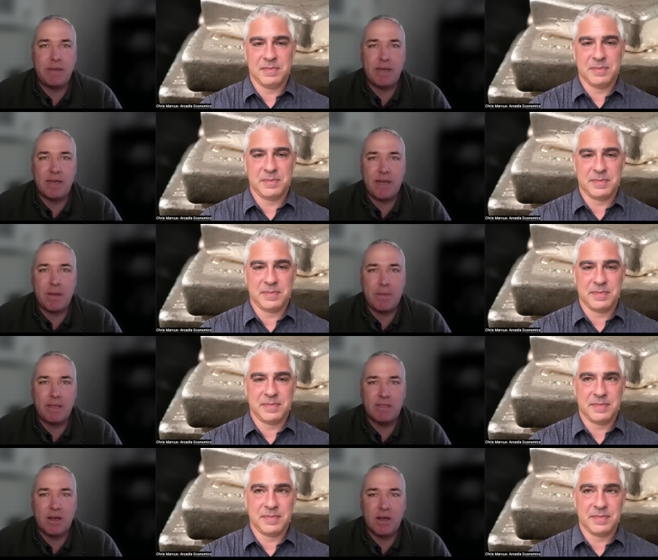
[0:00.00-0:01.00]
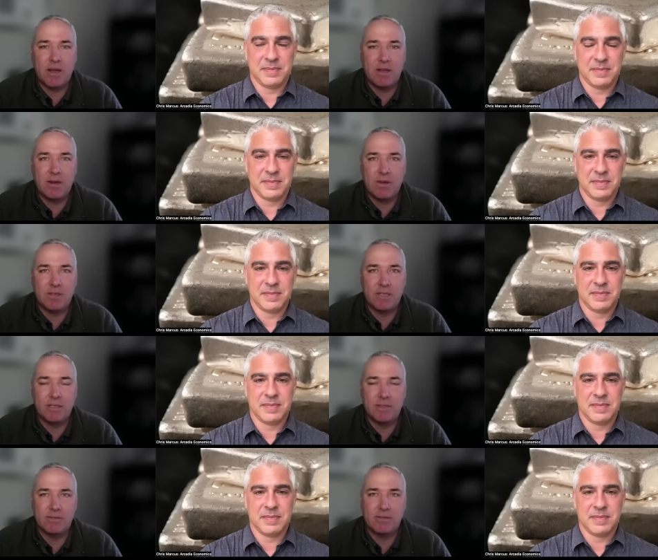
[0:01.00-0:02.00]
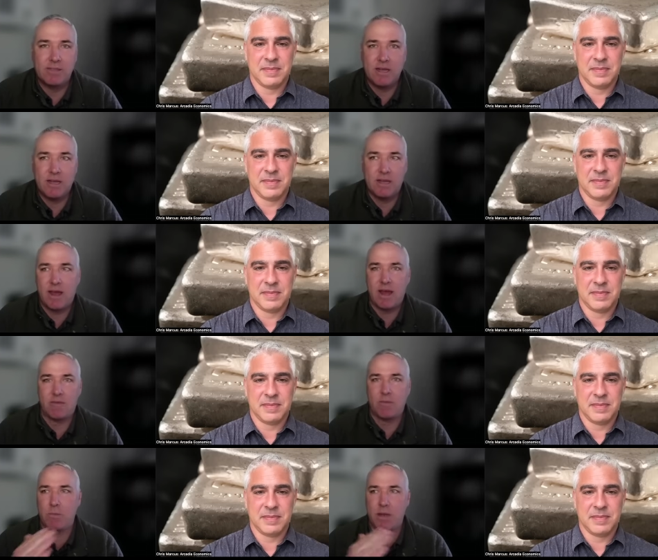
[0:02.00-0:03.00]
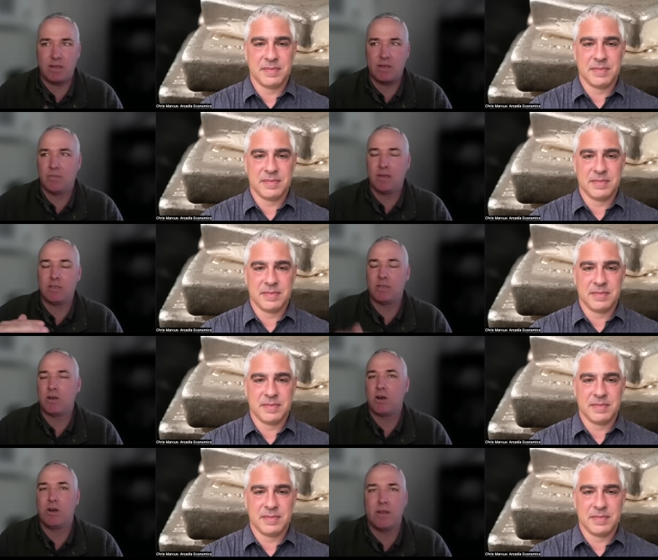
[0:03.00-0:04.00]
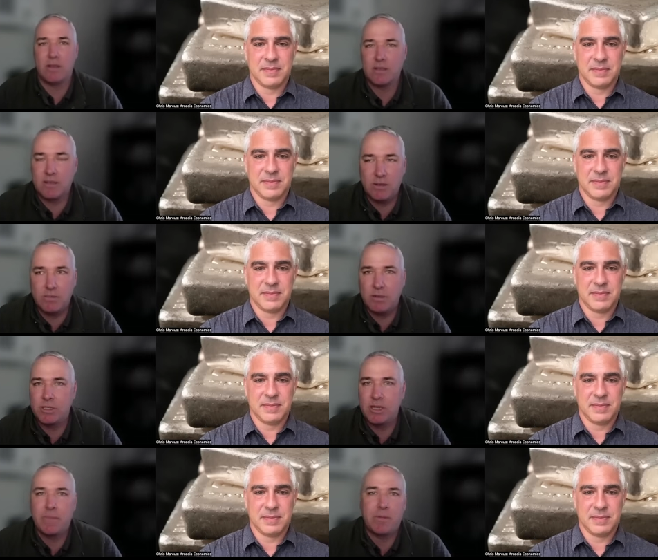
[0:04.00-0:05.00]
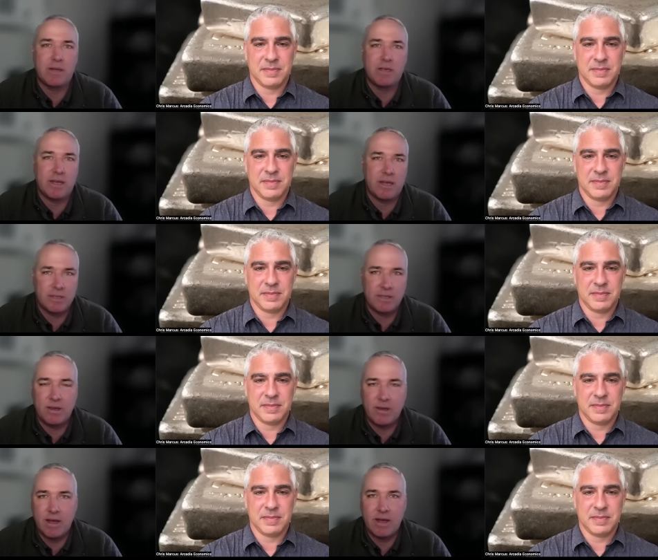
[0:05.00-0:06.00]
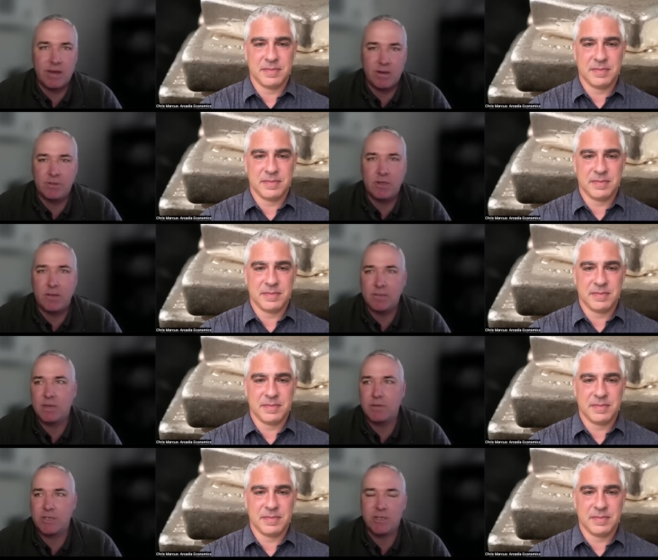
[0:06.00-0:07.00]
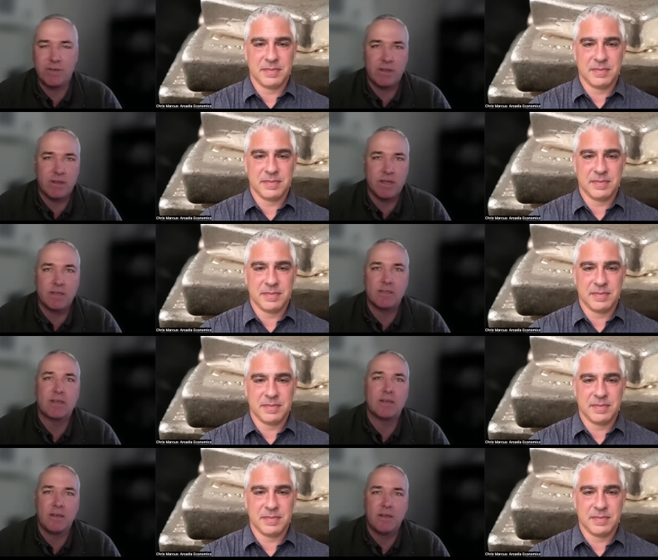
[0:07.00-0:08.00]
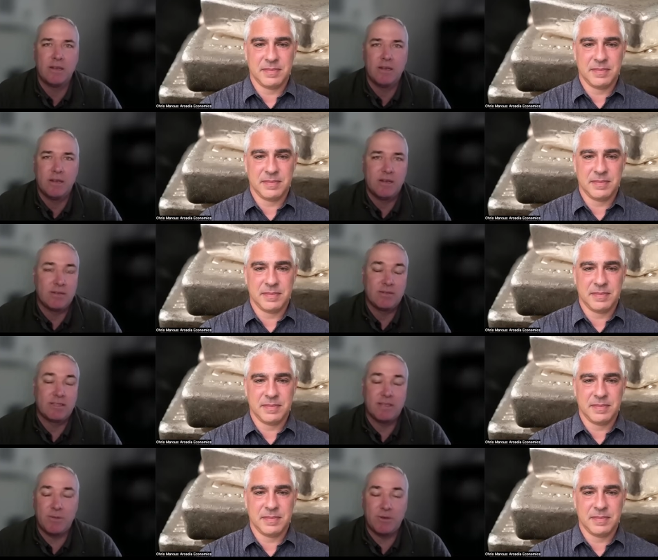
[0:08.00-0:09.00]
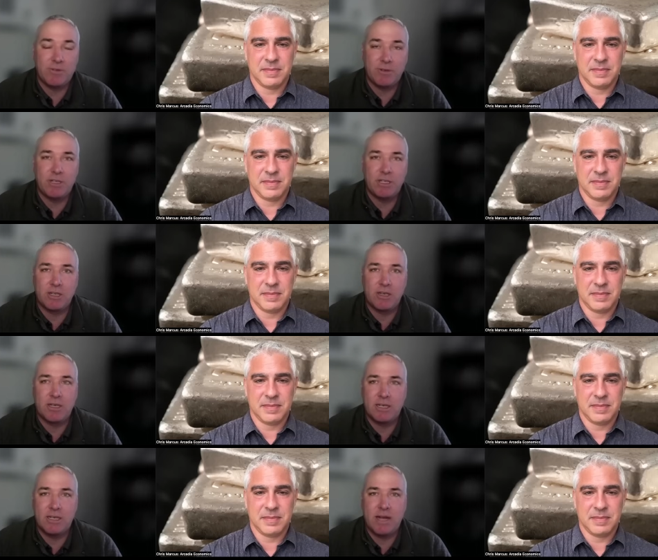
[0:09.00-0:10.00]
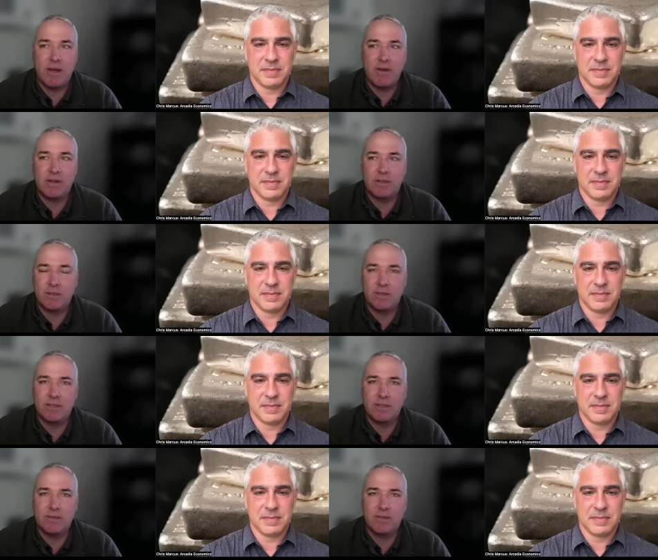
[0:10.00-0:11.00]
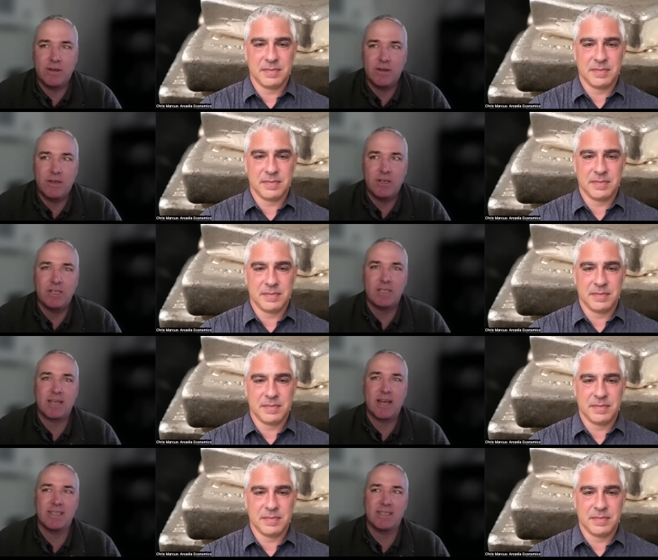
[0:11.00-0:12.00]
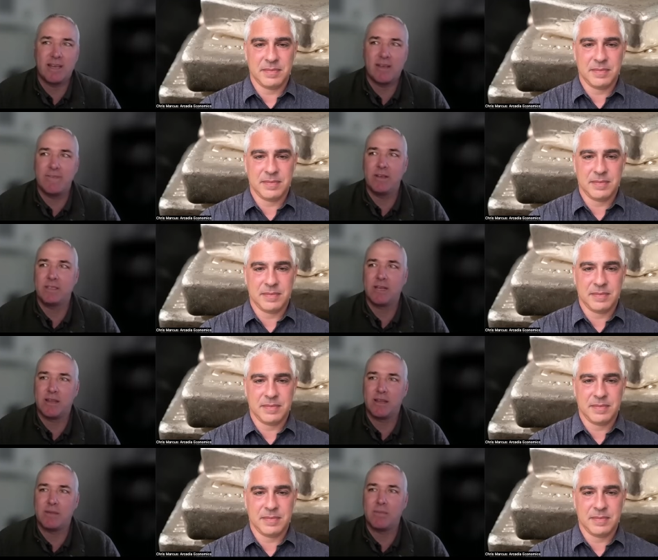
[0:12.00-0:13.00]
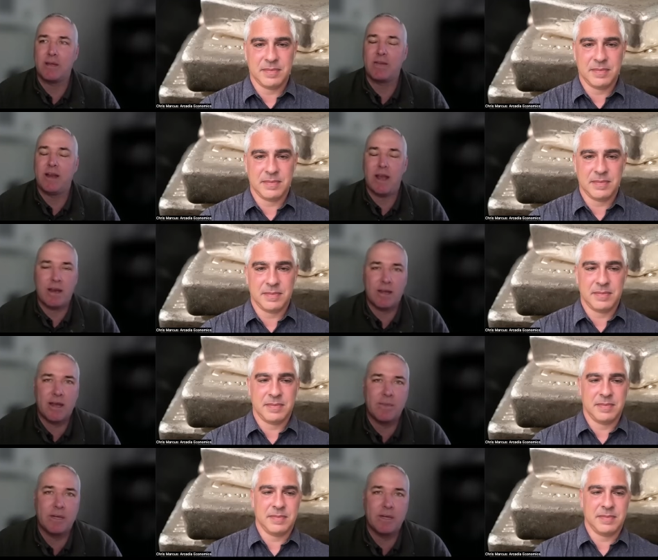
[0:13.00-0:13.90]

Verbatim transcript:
Speaker 1: a day based on it, you know, just seeing that momentum and it turn and then still push up on days that you had, you know, jobs numbers or different things that, like I said, would have traditionally knocked it down. And so you're just kind of seeing, it feels like there's a bit of an end coming